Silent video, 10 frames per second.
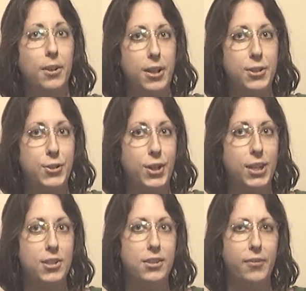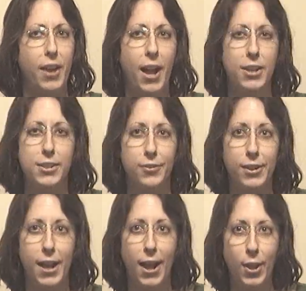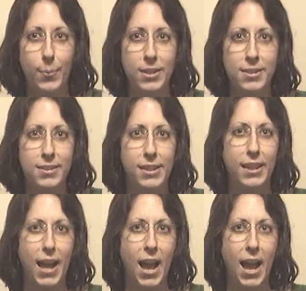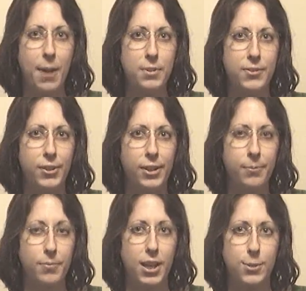concentrations of different elements in the atmosphere,